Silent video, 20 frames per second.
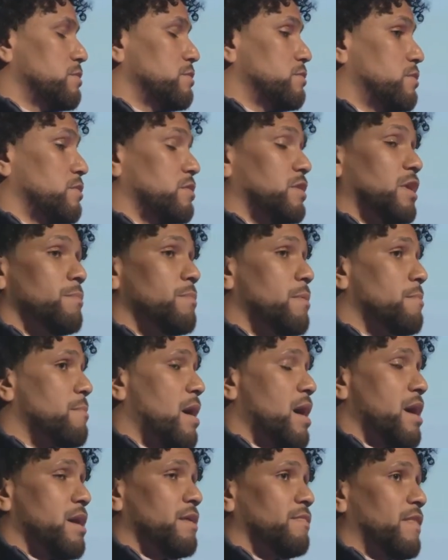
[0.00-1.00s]
just keep in
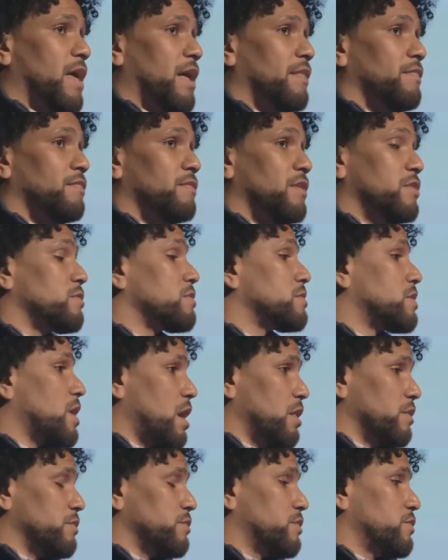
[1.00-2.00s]
mind that these are
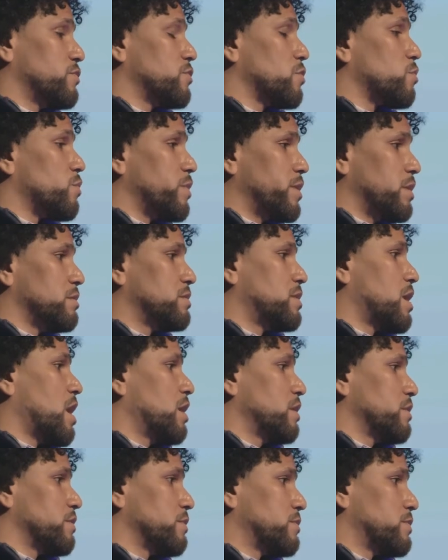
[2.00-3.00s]
dollars, these are real
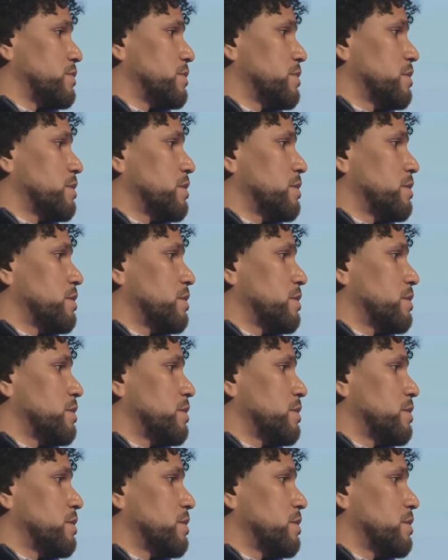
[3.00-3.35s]
dollars